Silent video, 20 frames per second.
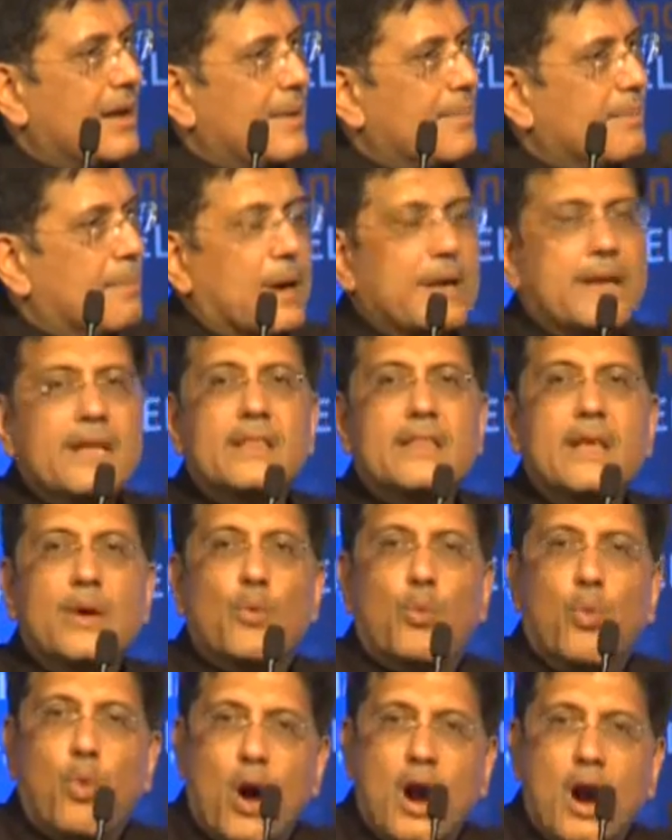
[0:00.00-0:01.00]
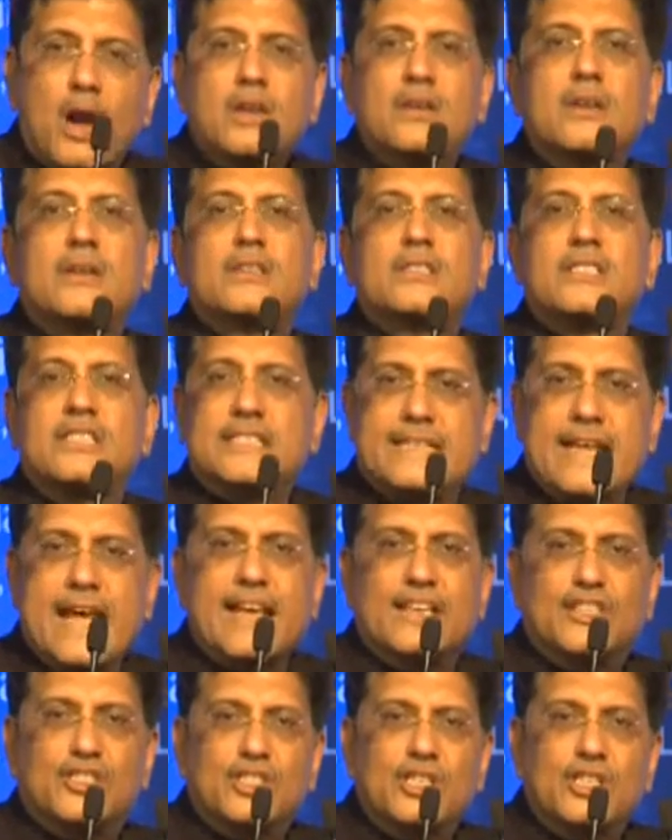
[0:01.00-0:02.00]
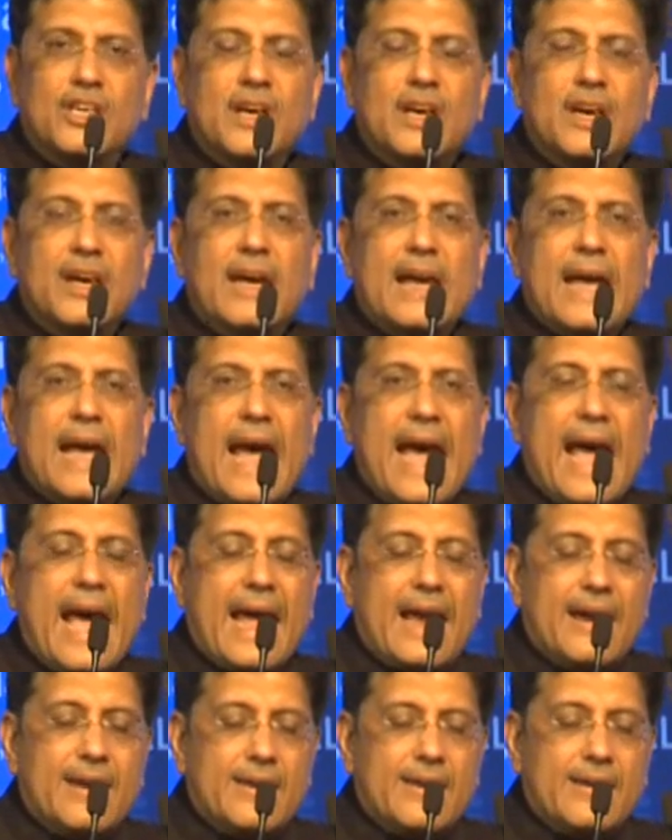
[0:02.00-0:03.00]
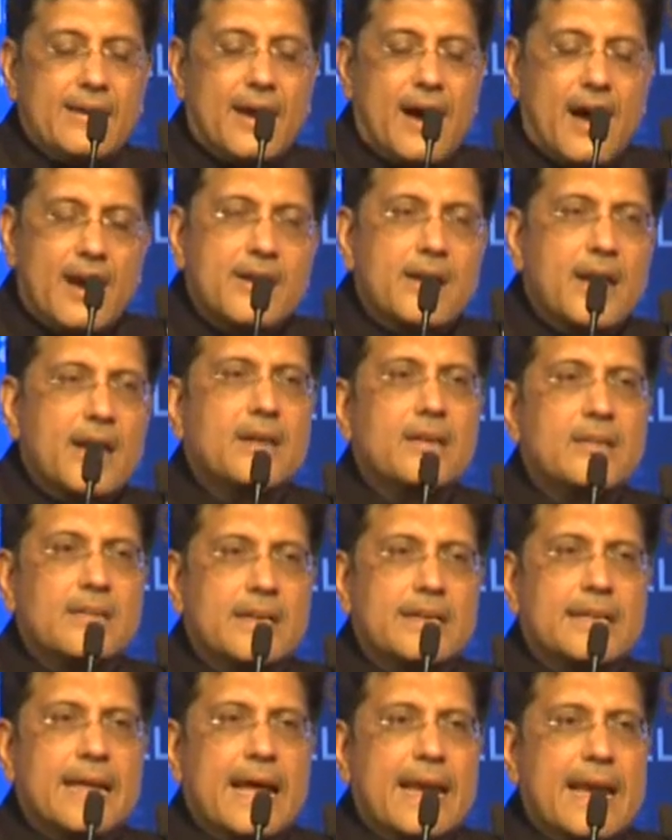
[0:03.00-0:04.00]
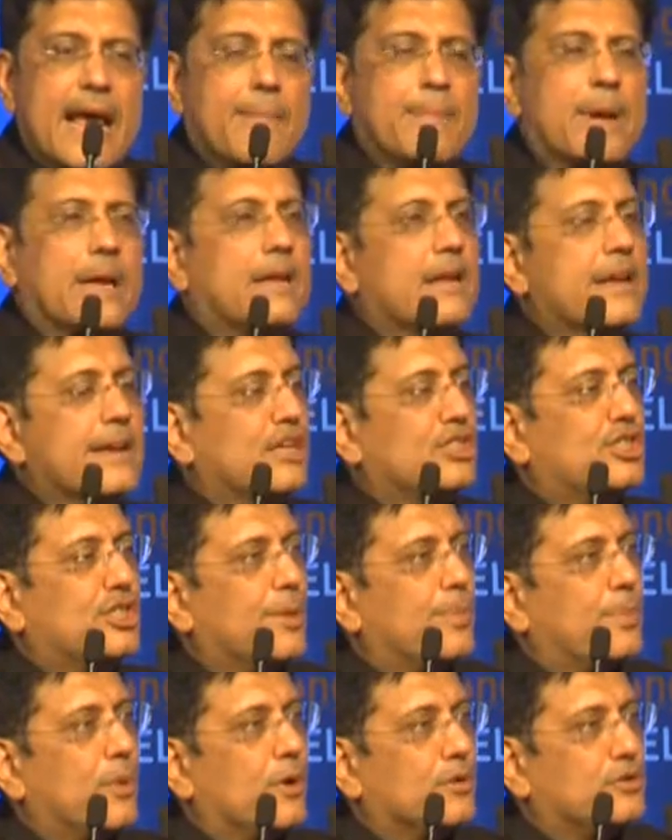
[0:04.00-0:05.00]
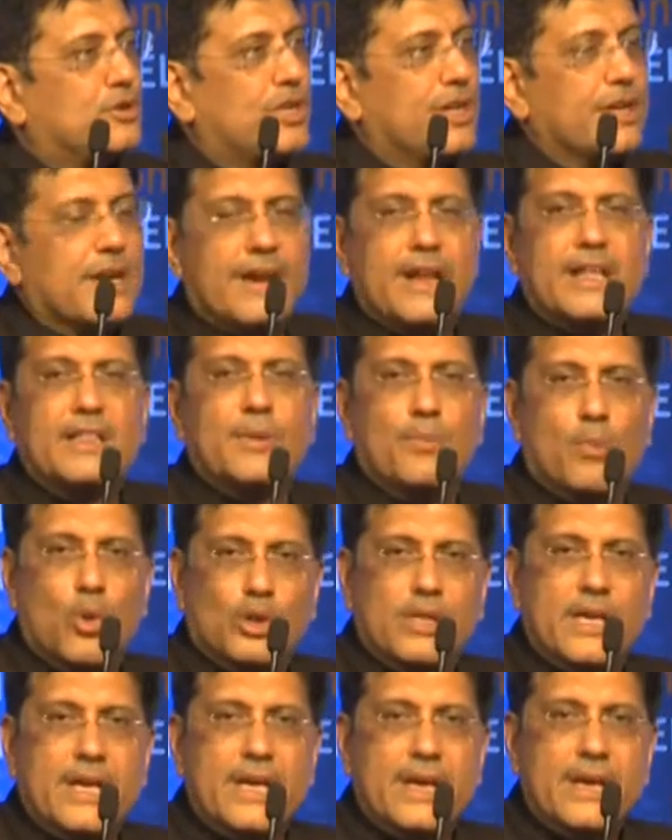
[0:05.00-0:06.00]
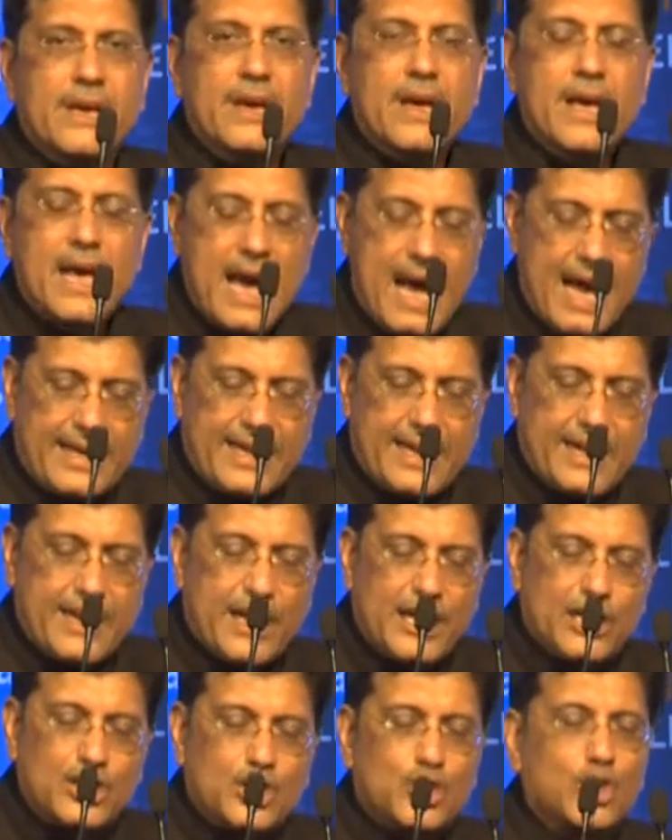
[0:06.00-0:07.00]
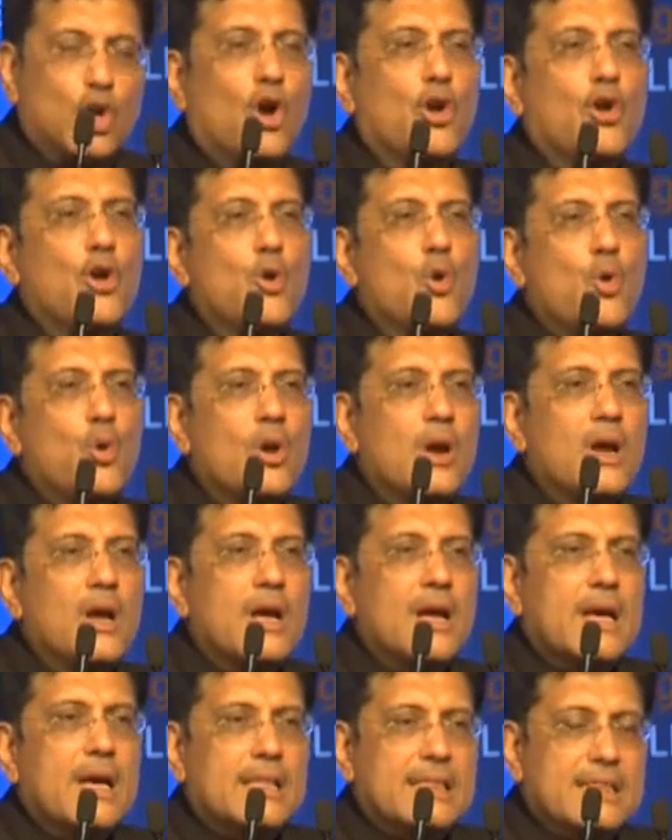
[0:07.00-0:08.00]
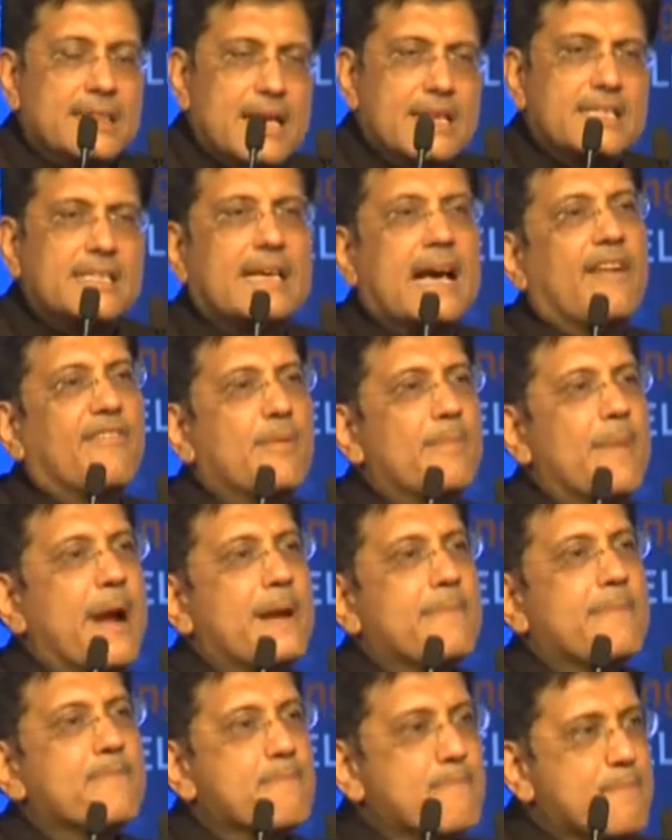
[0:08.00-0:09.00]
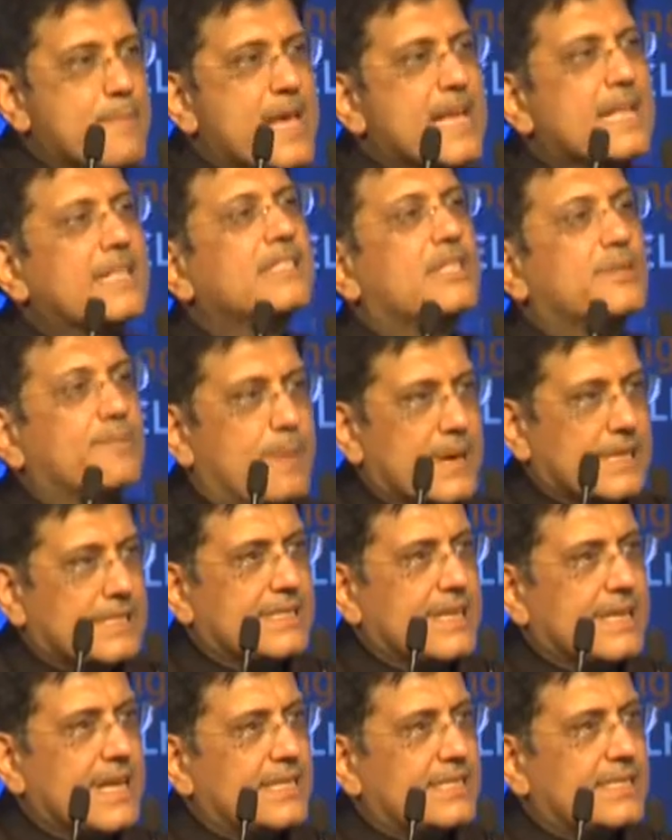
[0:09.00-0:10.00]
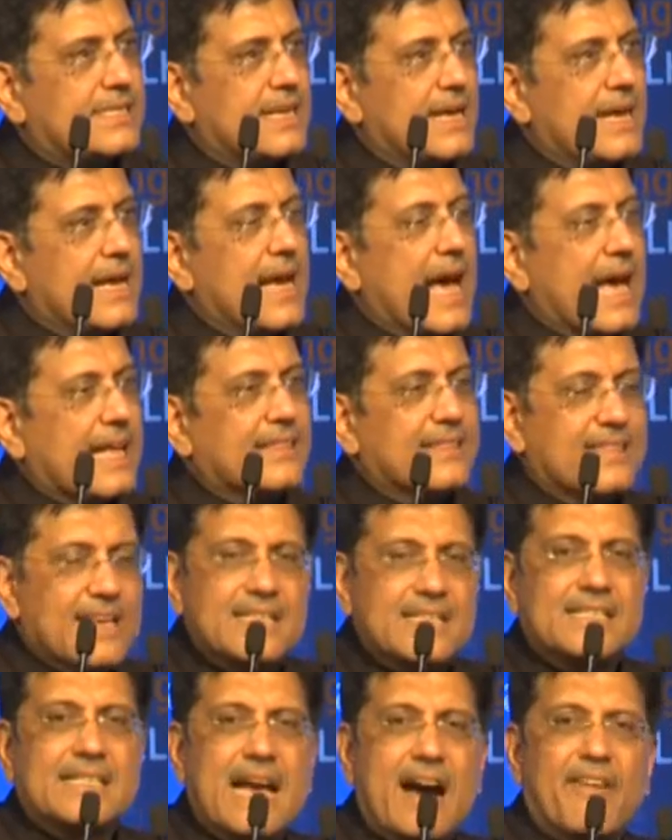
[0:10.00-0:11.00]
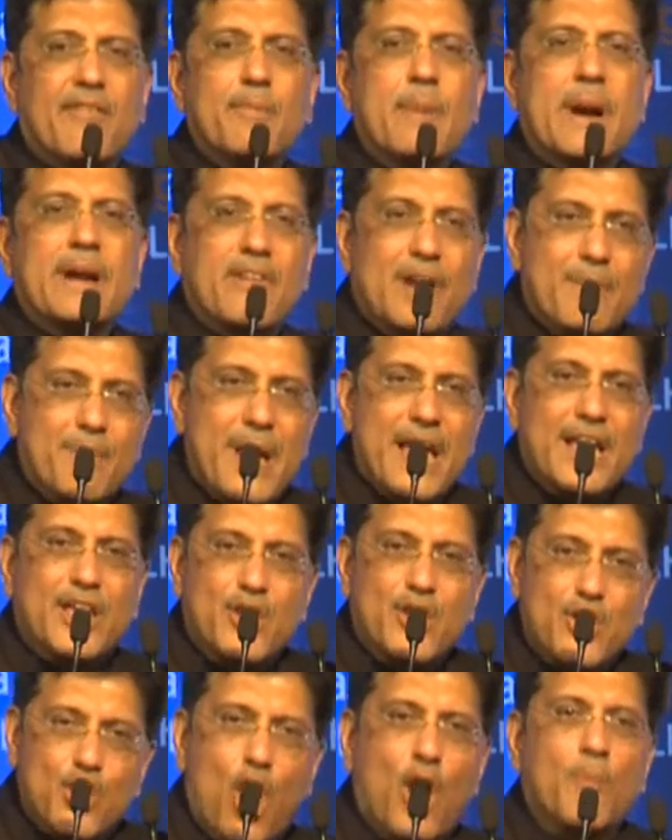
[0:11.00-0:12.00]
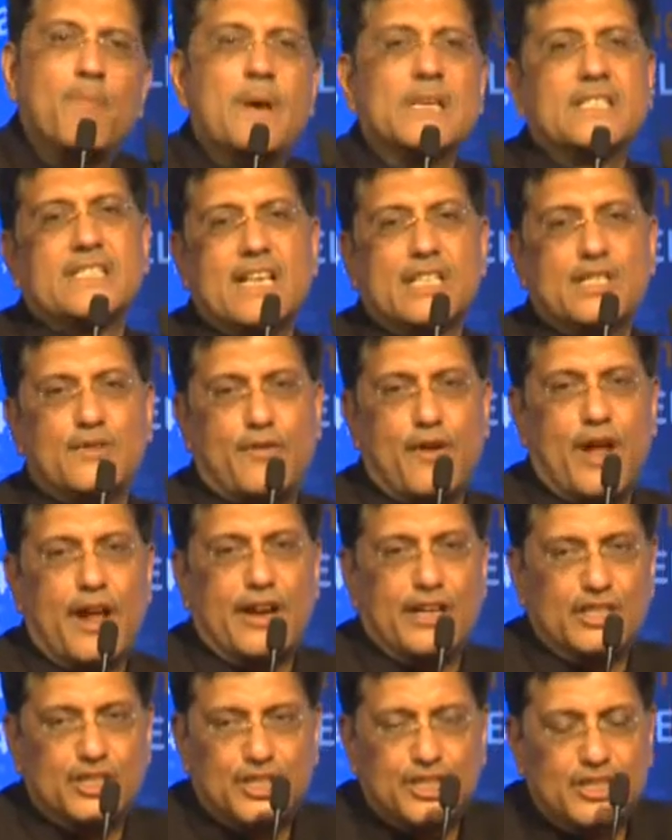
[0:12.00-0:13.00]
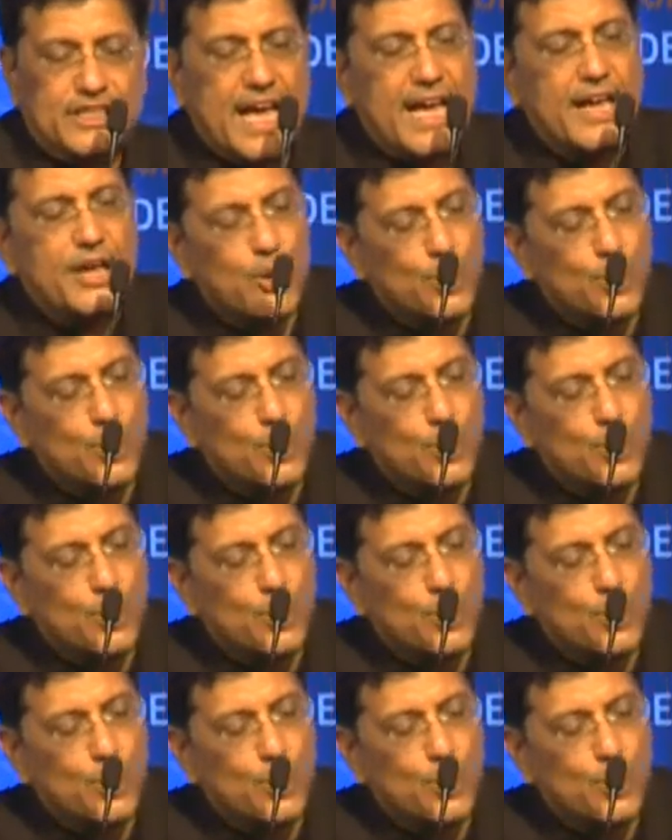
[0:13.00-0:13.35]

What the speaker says: but in the world stage. And under the dynamic leadership of Shri Narendra Modi, I can assure you, this government means business, and this government will make your business flourish. Thank